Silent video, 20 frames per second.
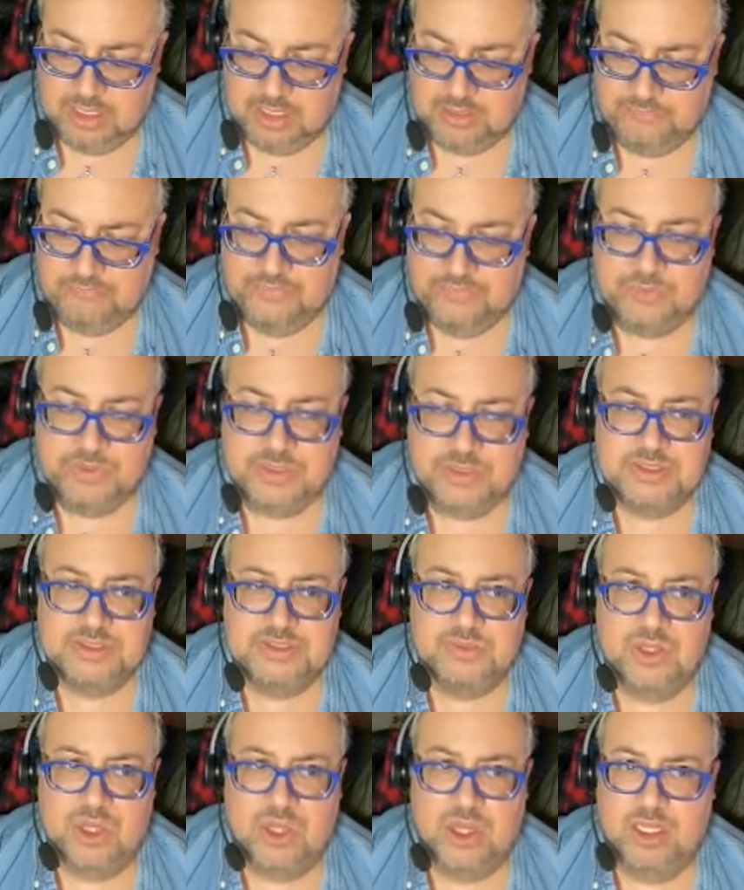a lot of
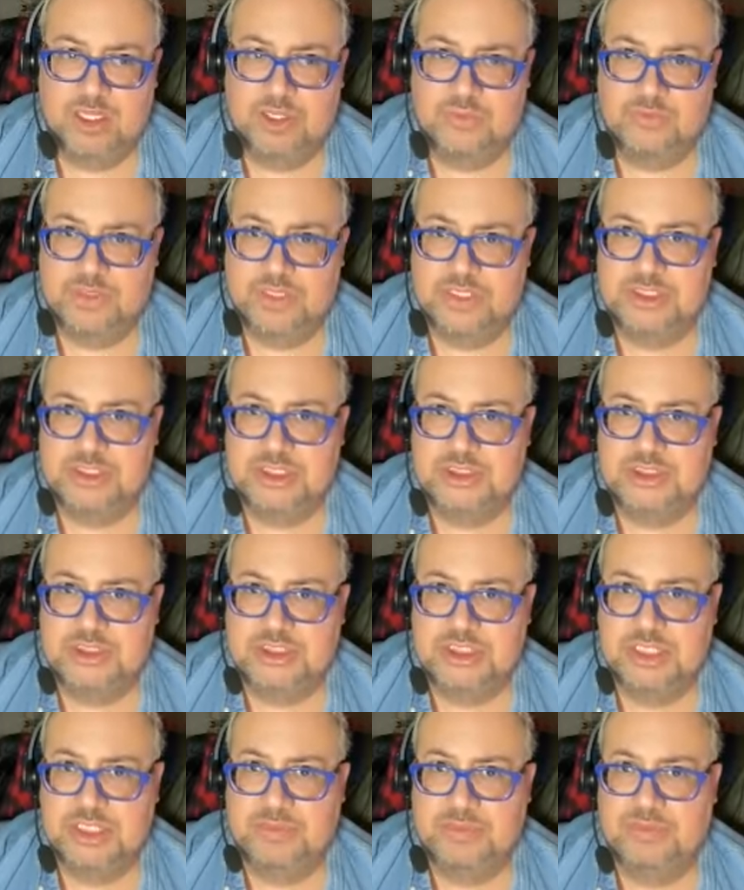focus on a
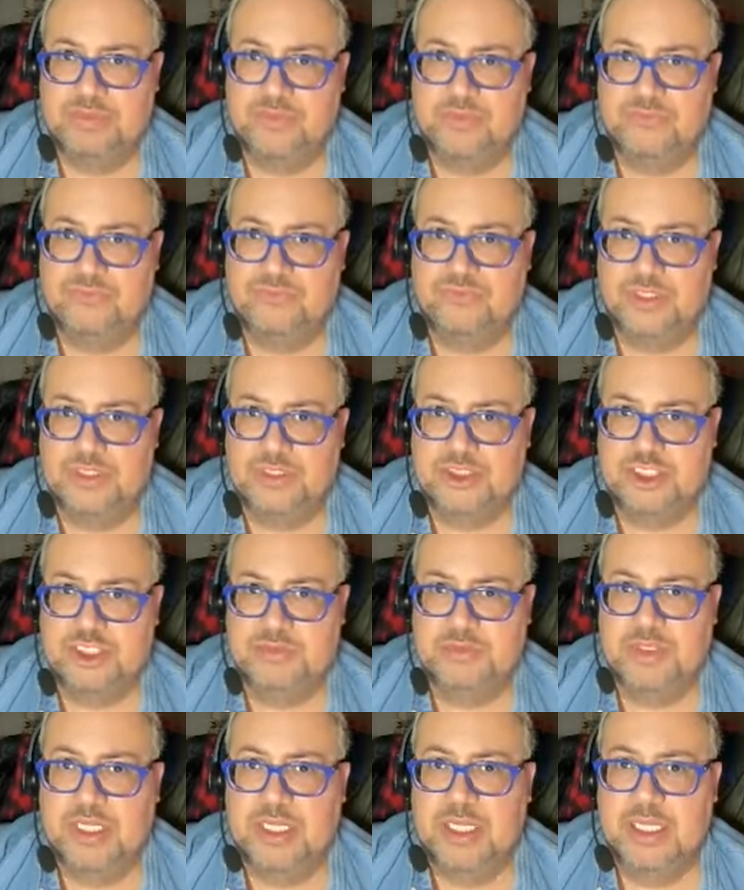relationship or a
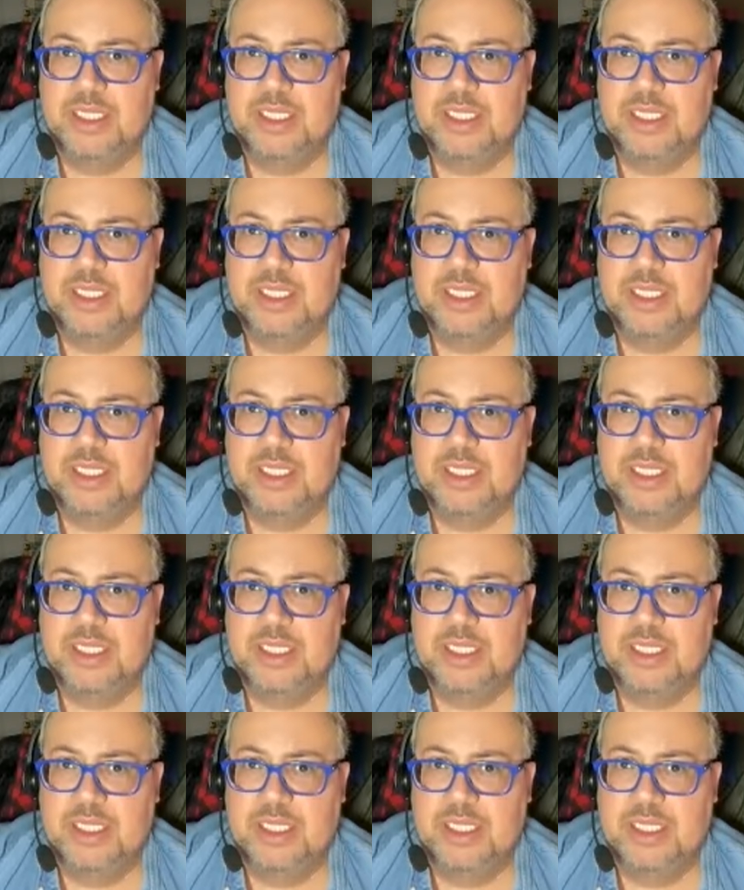friendship.